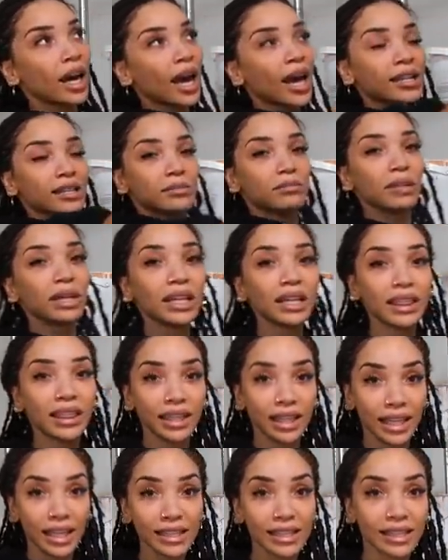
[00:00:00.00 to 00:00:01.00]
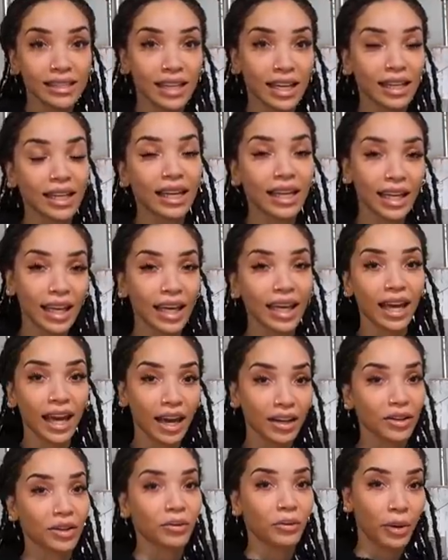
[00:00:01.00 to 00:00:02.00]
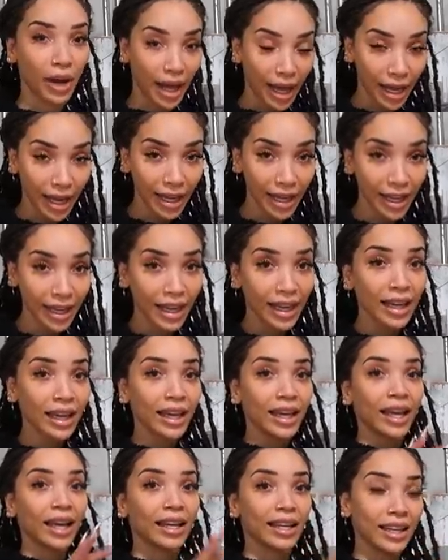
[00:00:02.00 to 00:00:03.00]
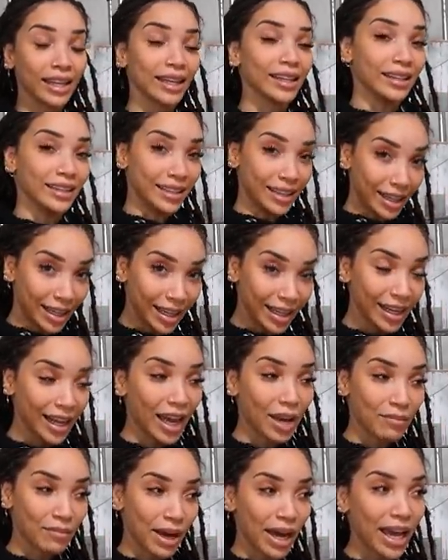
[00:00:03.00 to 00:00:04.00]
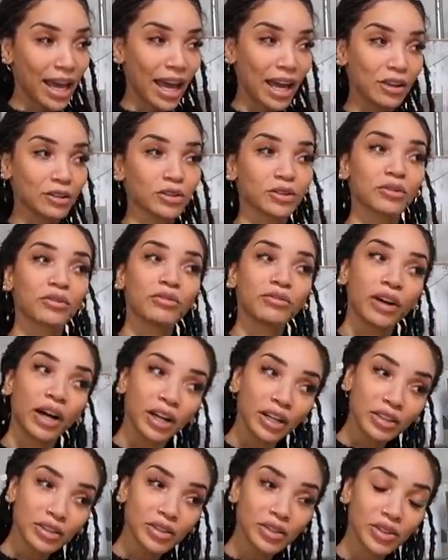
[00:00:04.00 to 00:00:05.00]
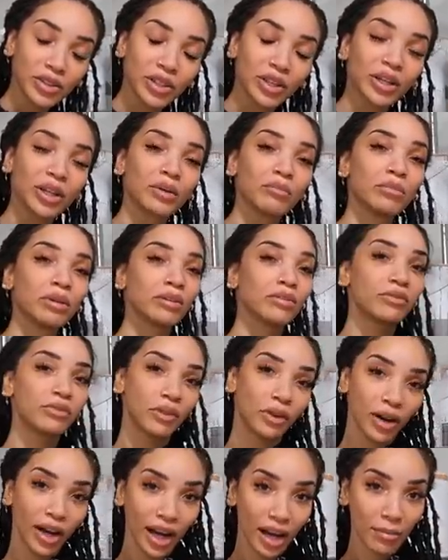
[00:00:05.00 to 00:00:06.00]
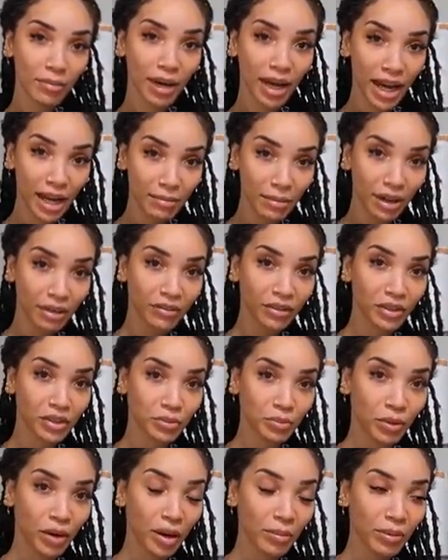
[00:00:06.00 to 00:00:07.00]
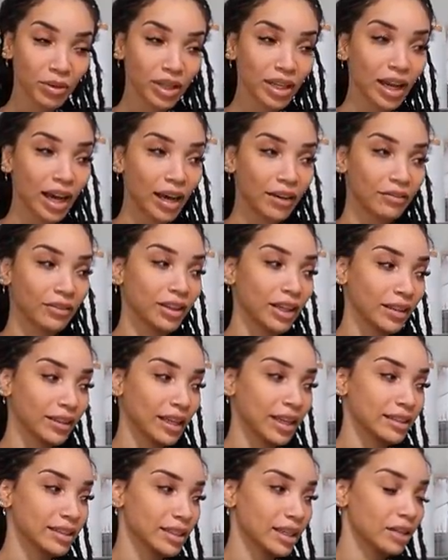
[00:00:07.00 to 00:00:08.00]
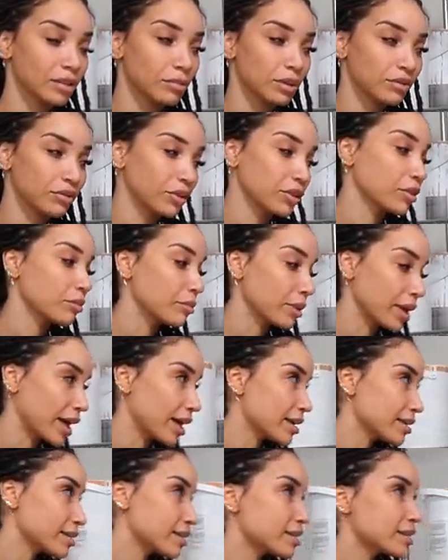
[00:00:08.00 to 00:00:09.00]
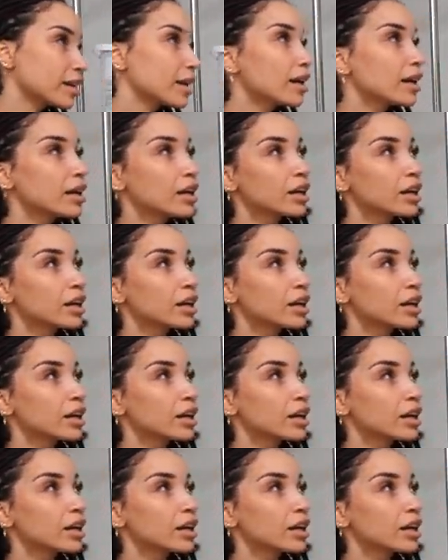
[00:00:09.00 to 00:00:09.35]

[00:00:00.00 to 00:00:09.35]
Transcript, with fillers: as many things as I can get out of the way, and get done at my house first before I buy my first property, I feel like that's gonna be for the best.